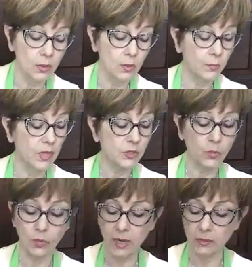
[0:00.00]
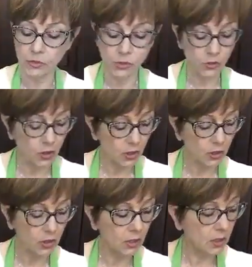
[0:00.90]
measure brown sugar,
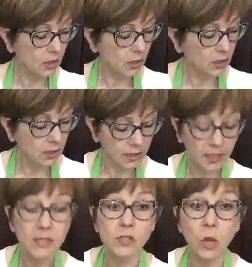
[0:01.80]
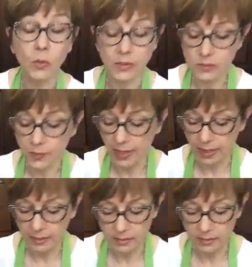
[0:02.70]
it's always packed.